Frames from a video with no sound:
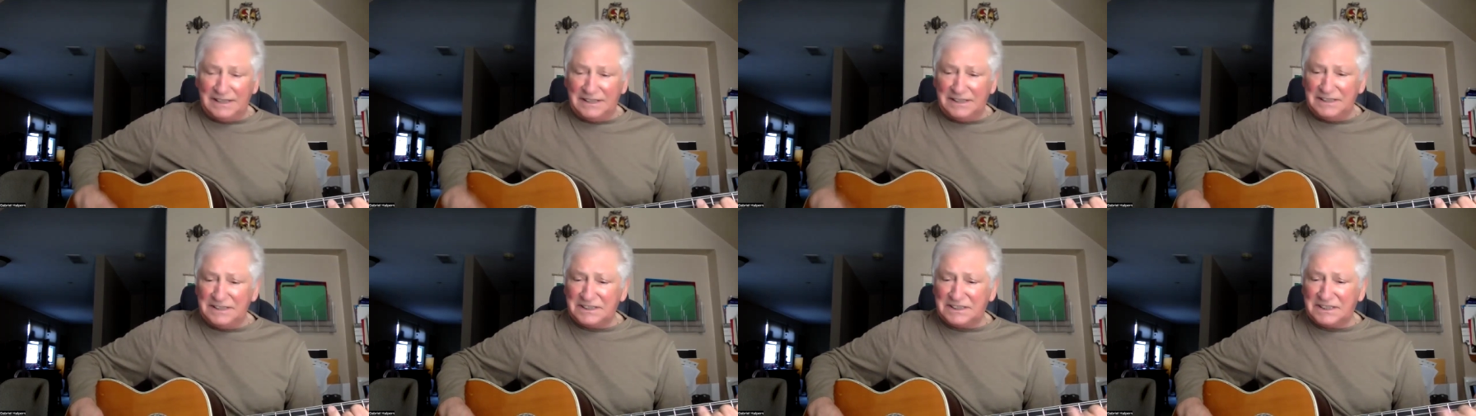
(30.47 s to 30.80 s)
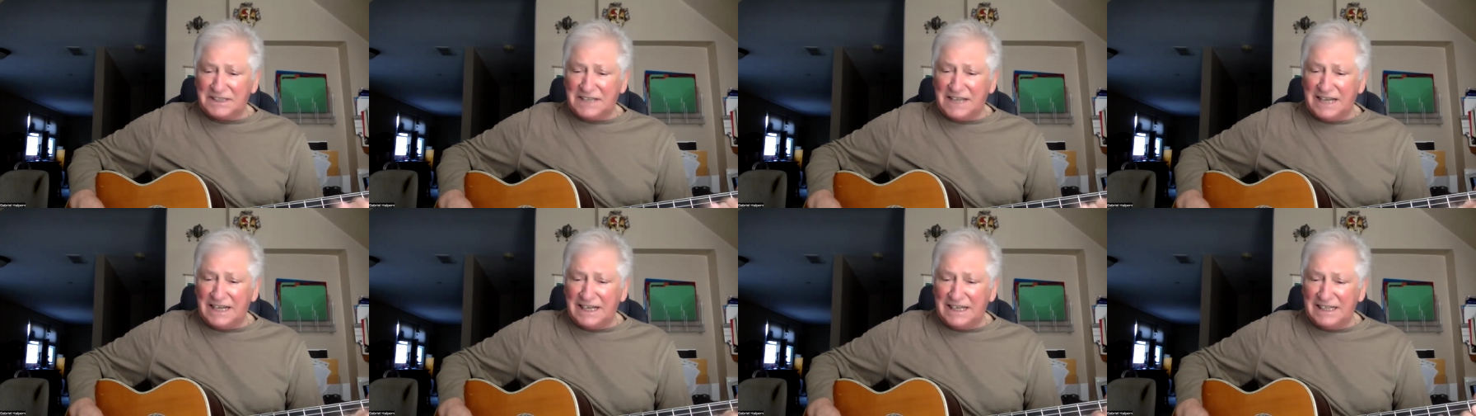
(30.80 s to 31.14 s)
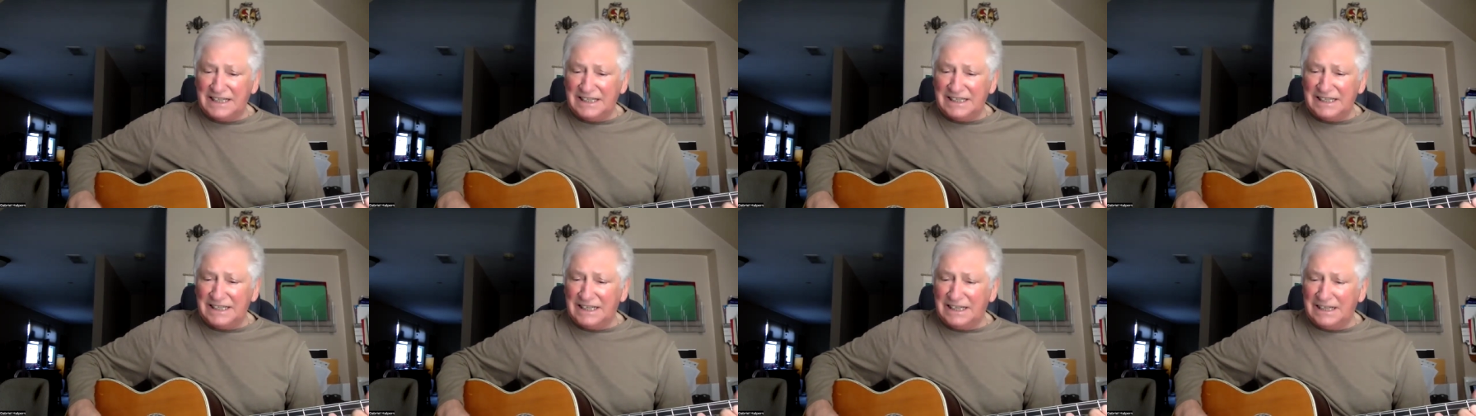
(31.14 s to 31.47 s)
the
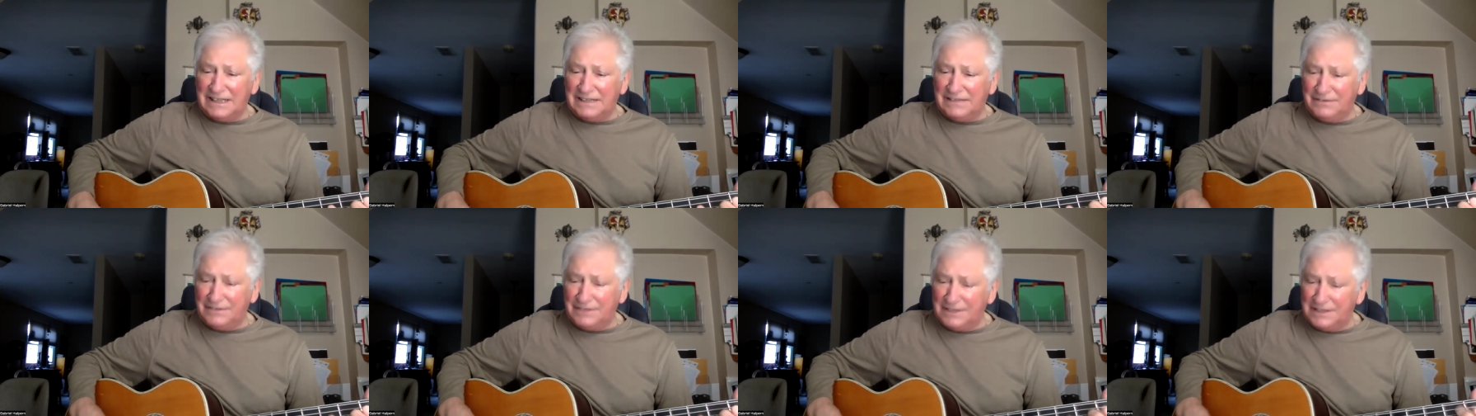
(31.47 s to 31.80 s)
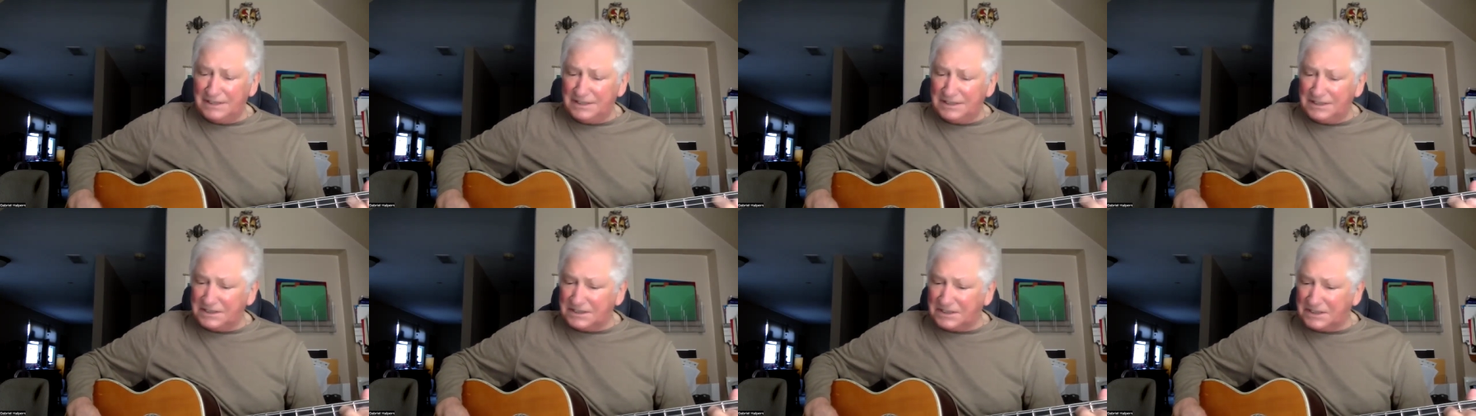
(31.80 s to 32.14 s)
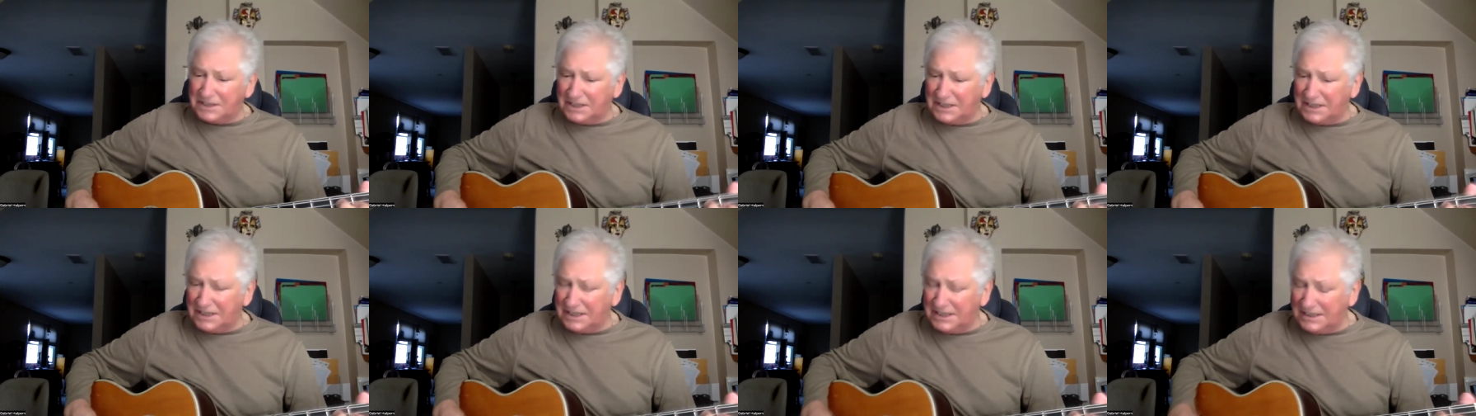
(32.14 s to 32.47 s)
setting of the
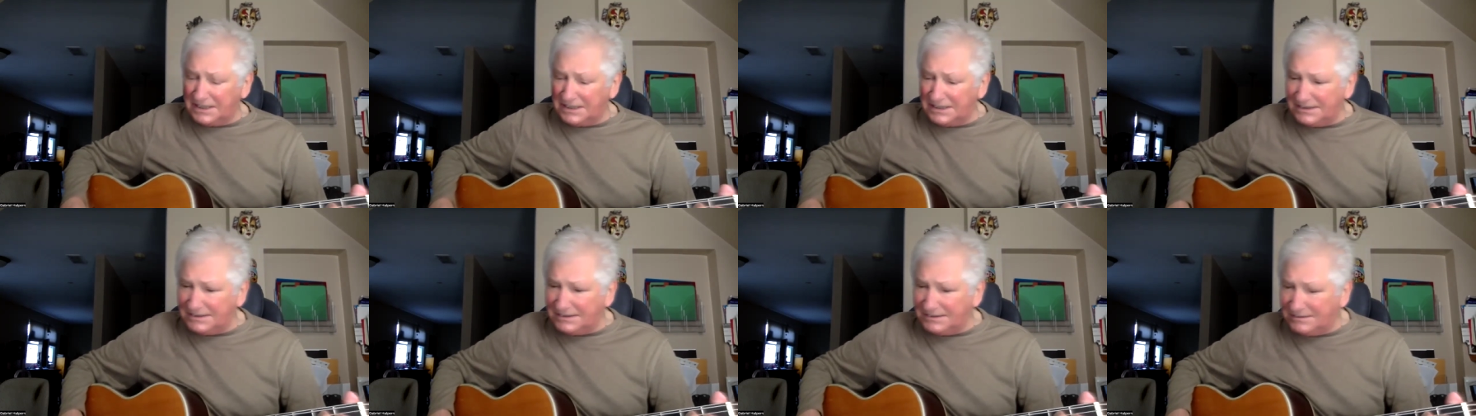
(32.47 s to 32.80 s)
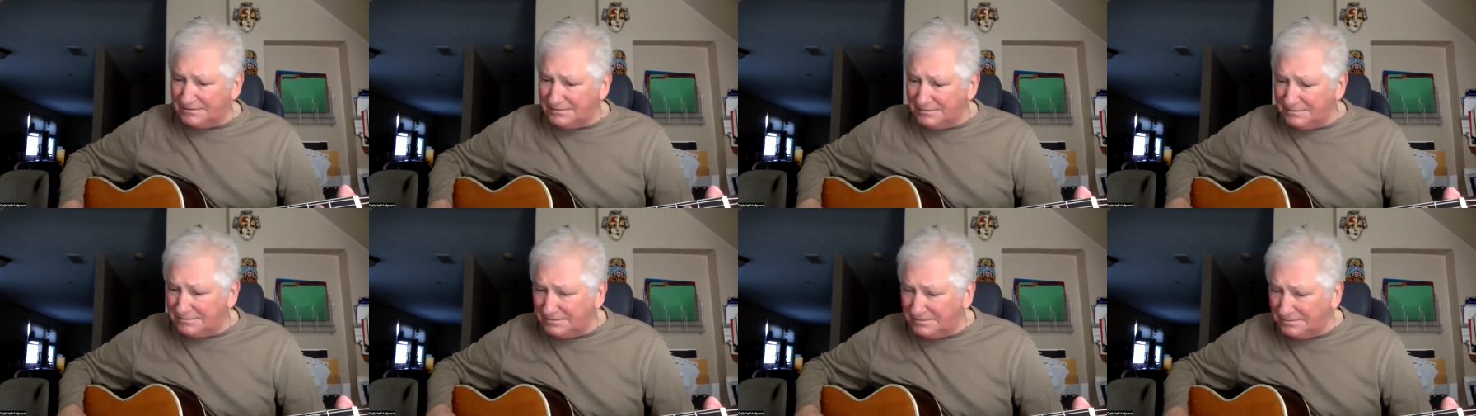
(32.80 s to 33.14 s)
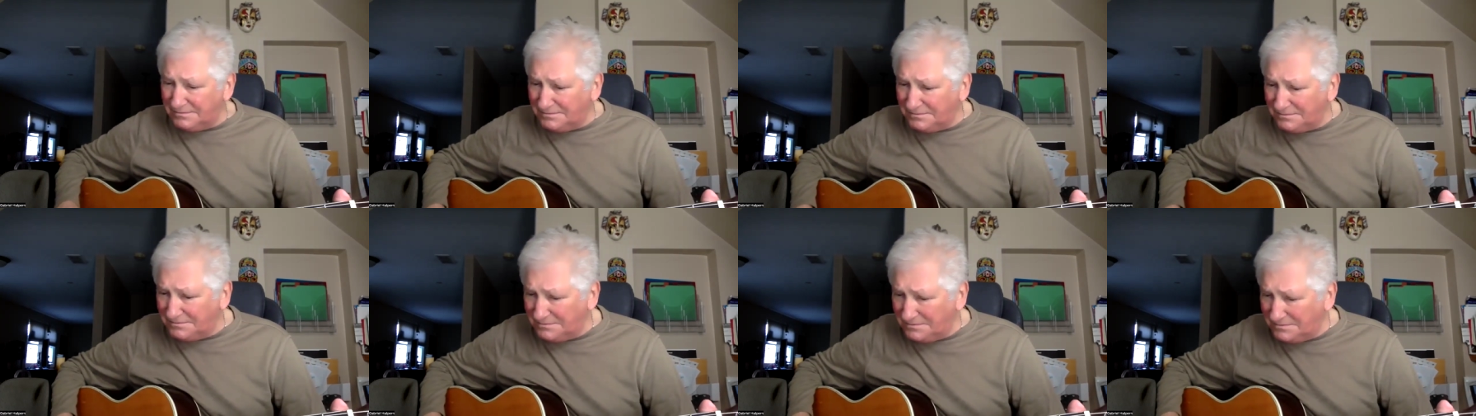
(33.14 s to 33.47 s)

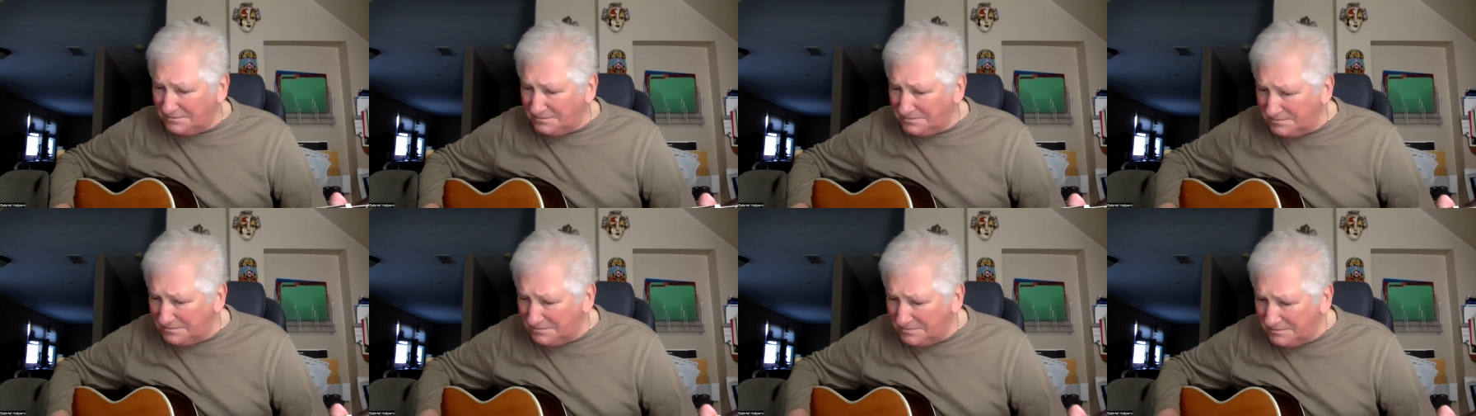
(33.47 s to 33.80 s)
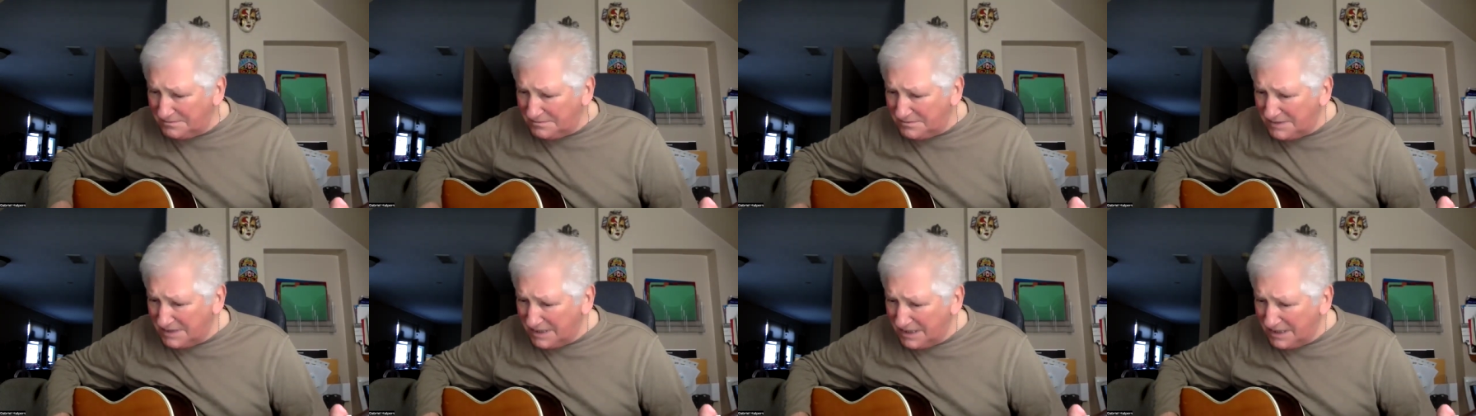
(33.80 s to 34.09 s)
sun.